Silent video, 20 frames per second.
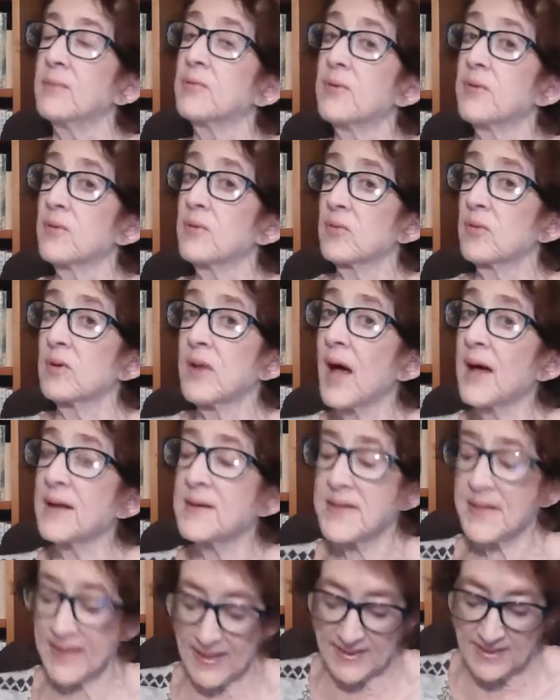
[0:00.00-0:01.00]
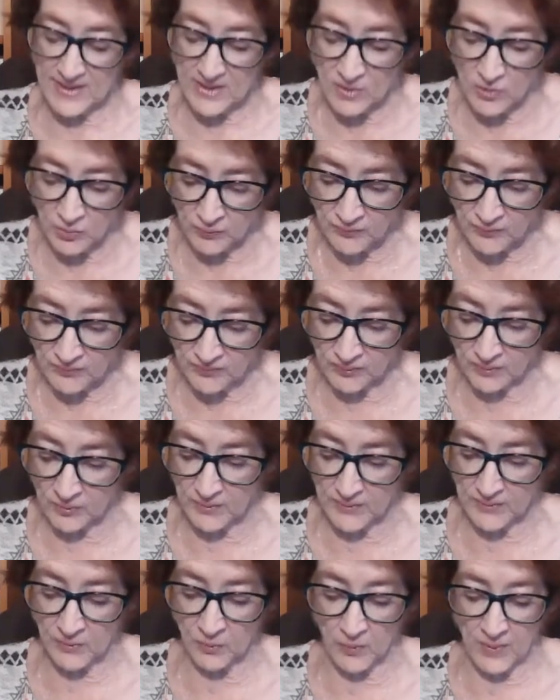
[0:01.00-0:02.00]
so there's a lot to get used to
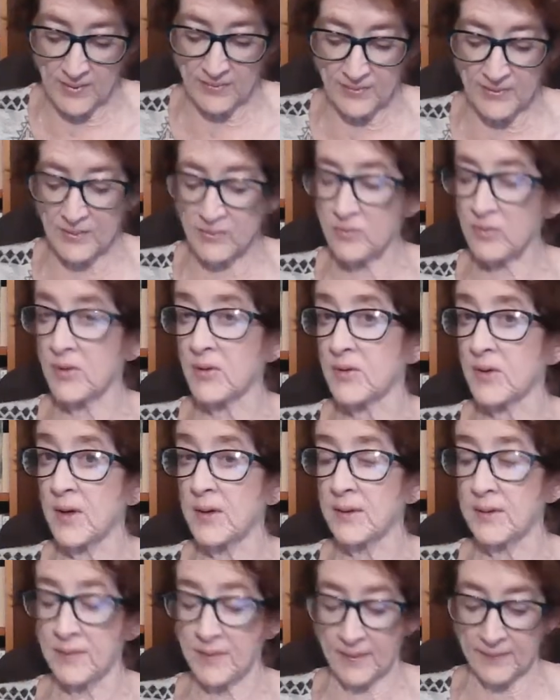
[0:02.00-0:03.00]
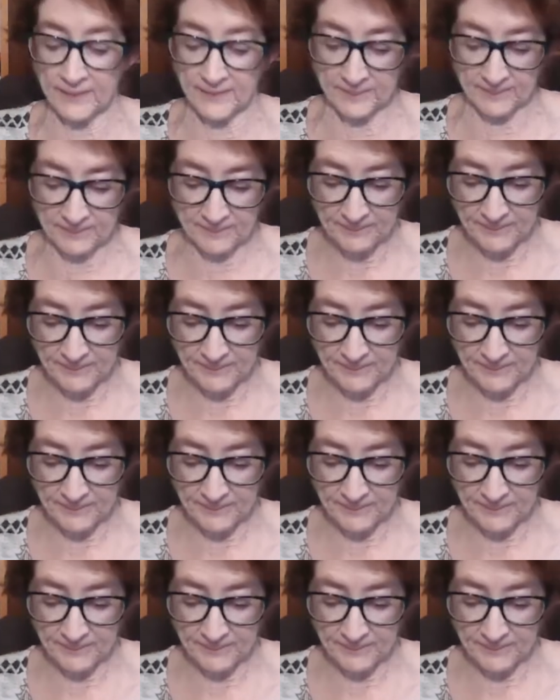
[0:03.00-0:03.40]
in the way things are done in Dunton.